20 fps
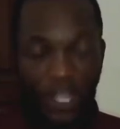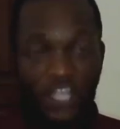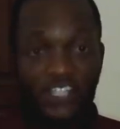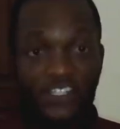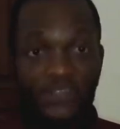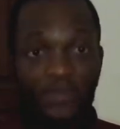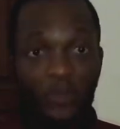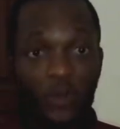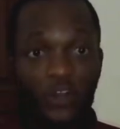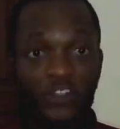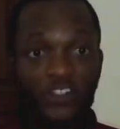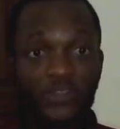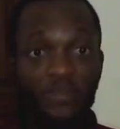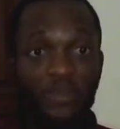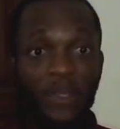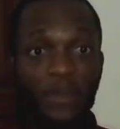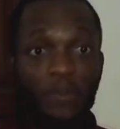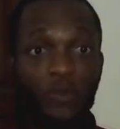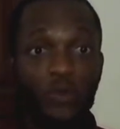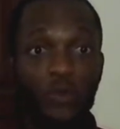
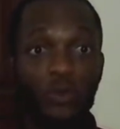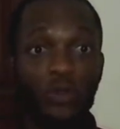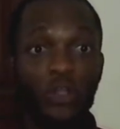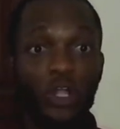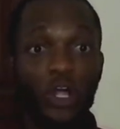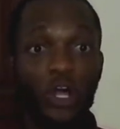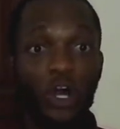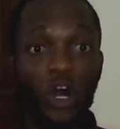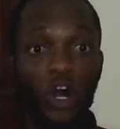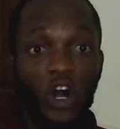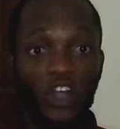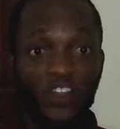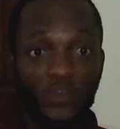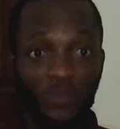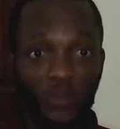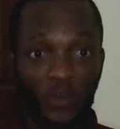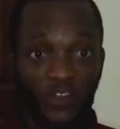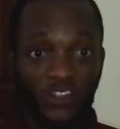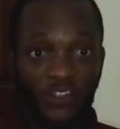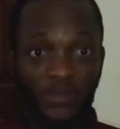spokespeople or
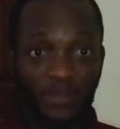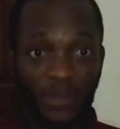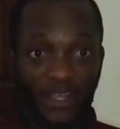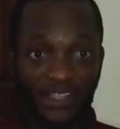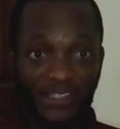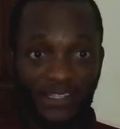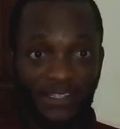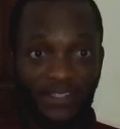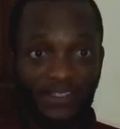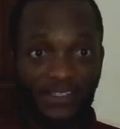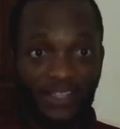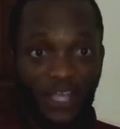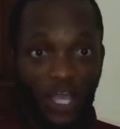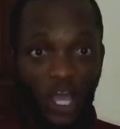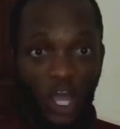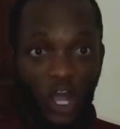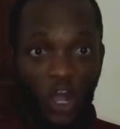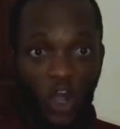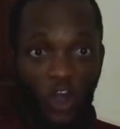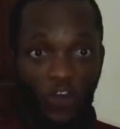spokespersons
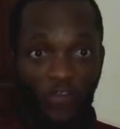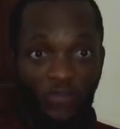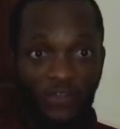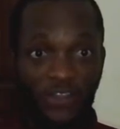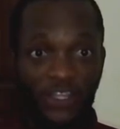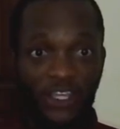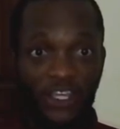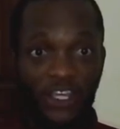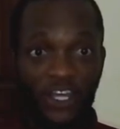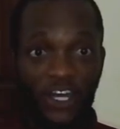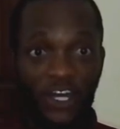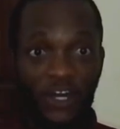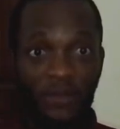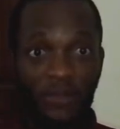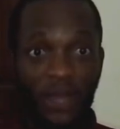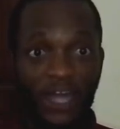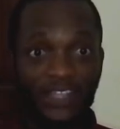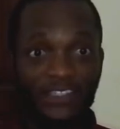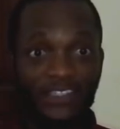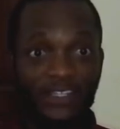of the
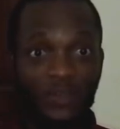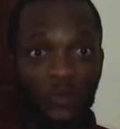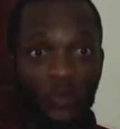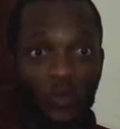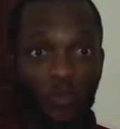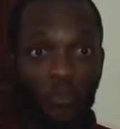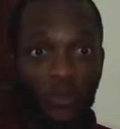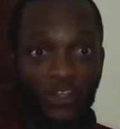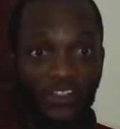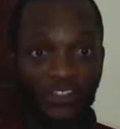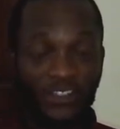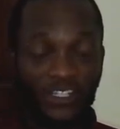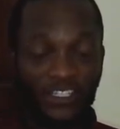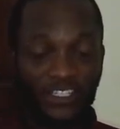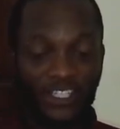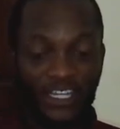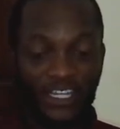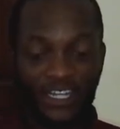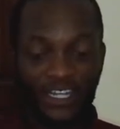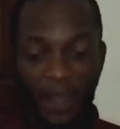um, Atiku
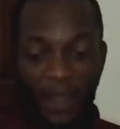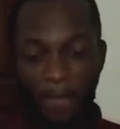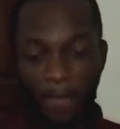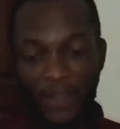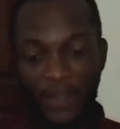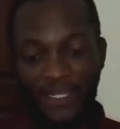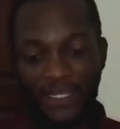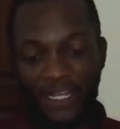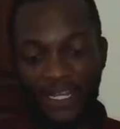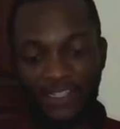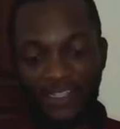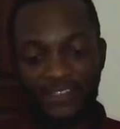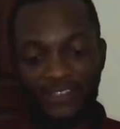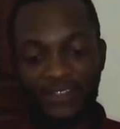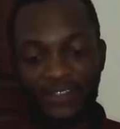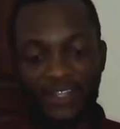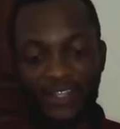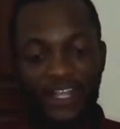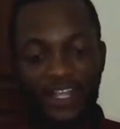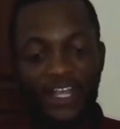Presidential Campaign
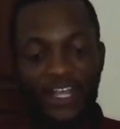Council.